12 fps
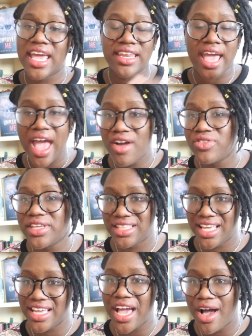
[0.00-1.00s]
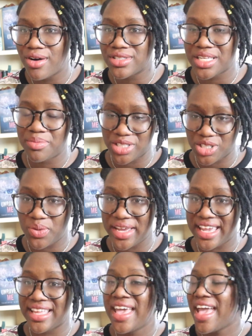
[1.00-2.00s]
and everything else in
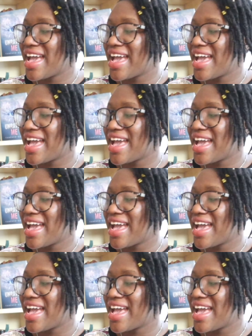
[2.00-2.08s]
between.